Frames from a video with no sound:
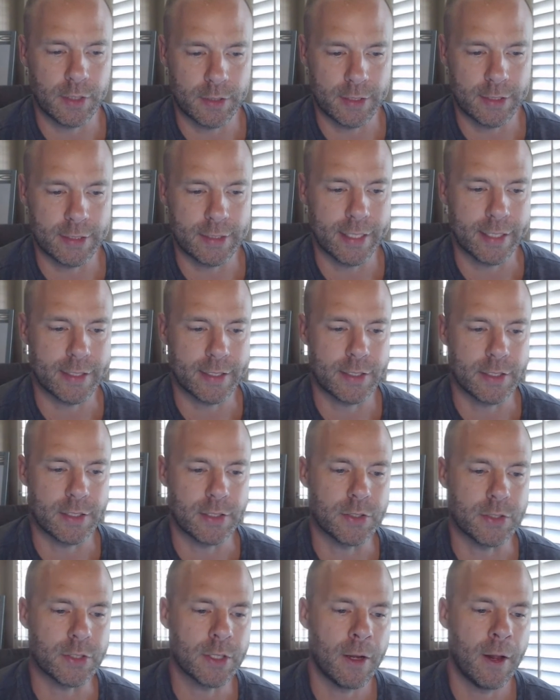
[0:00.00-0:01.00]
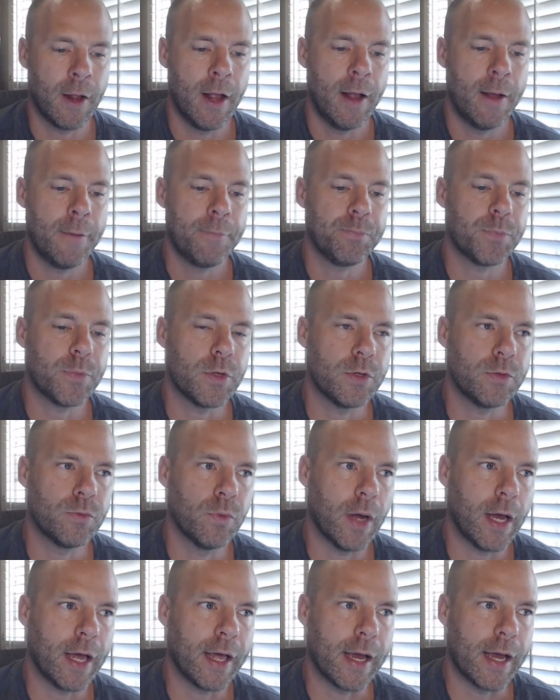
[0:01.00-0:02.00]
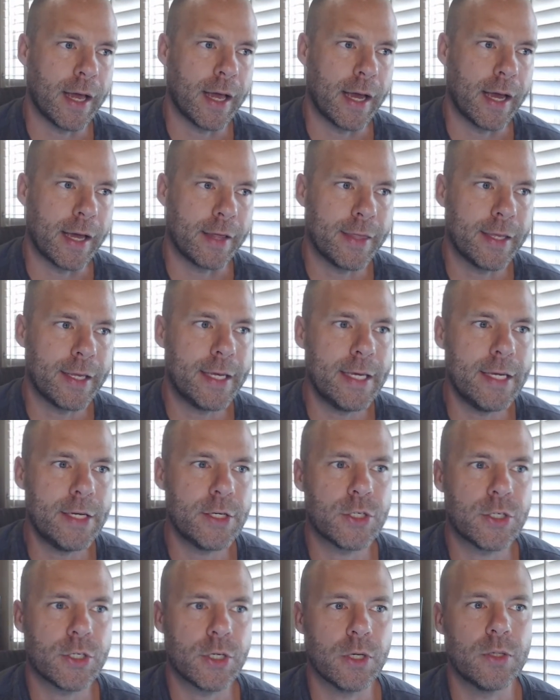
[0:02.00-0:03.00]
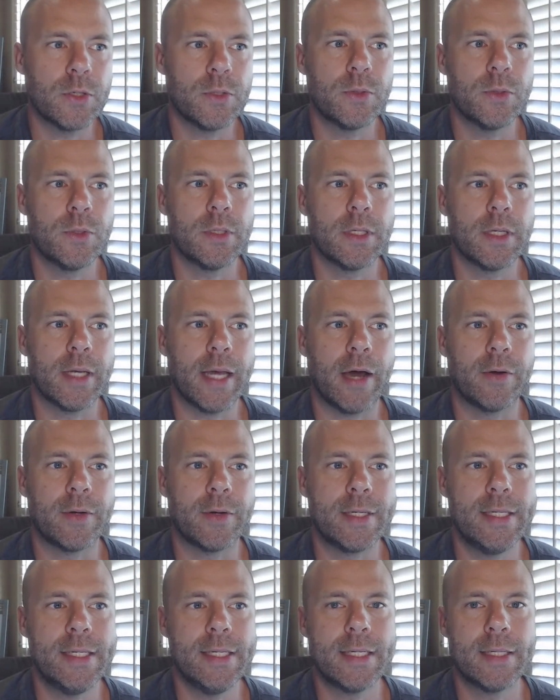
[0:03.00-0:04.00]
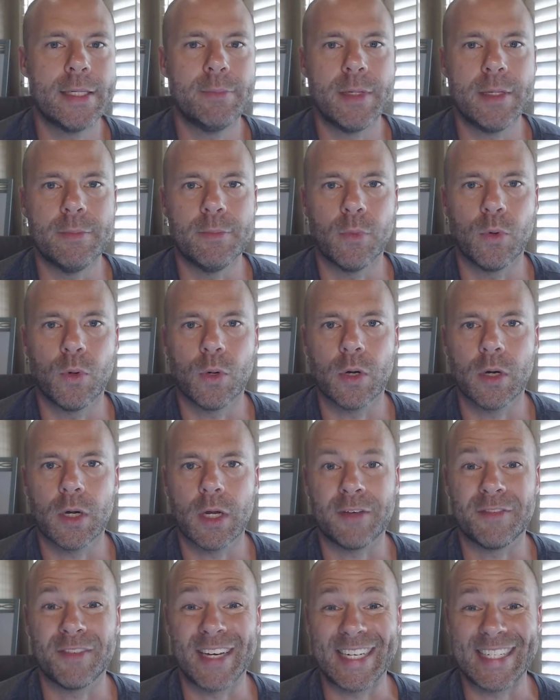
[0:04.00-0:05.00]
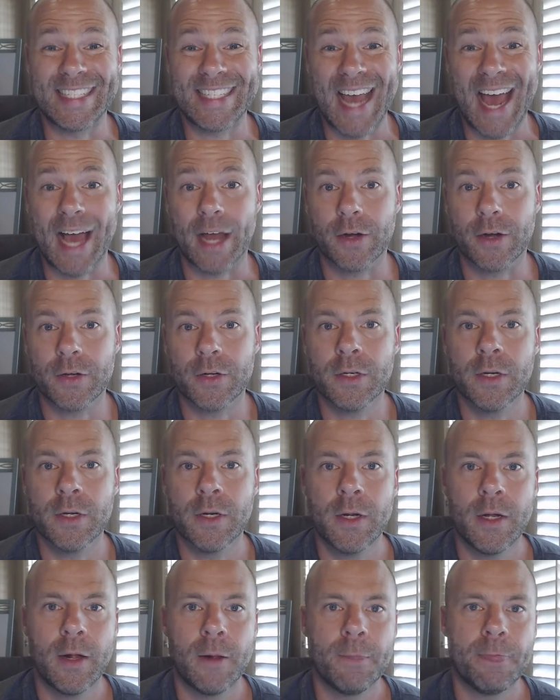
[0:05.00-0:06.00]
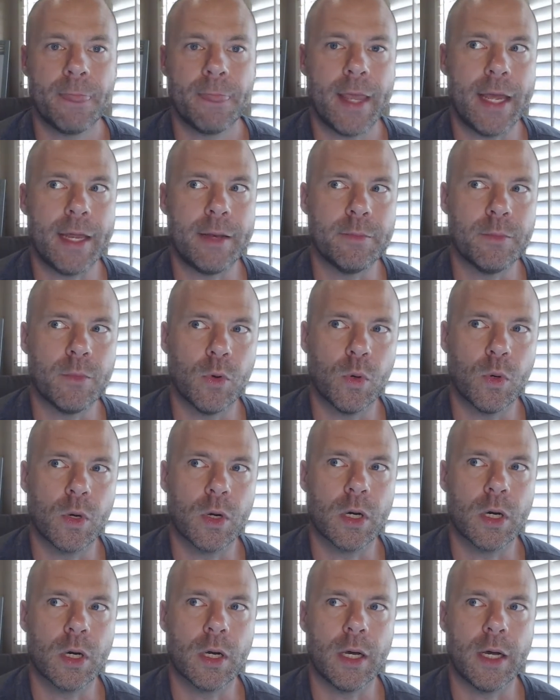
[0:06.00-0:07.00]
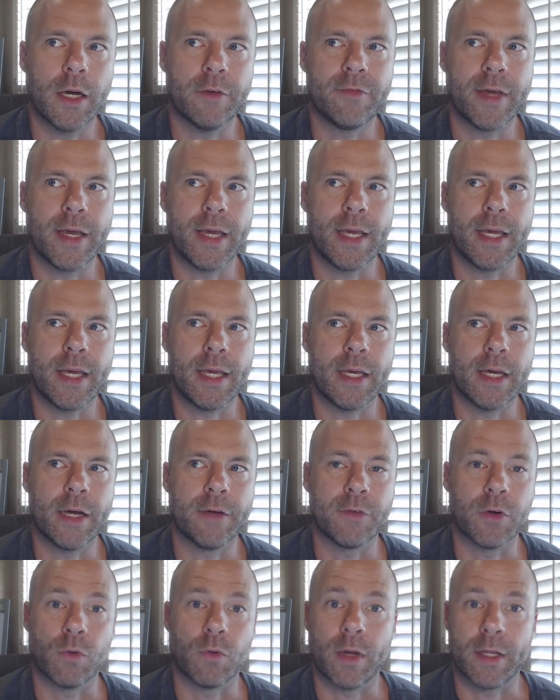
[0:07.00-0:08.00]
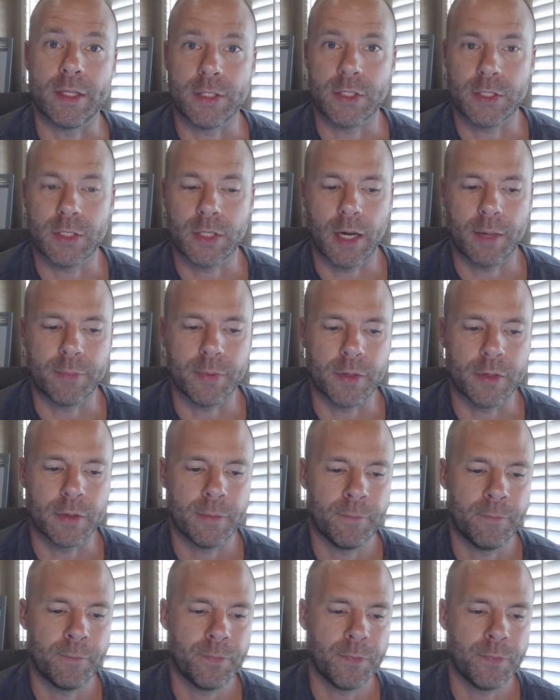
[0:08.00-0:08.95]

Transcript: uh, to Texas, I think he showed how he can be more of an attacker and more of a of a run stopper.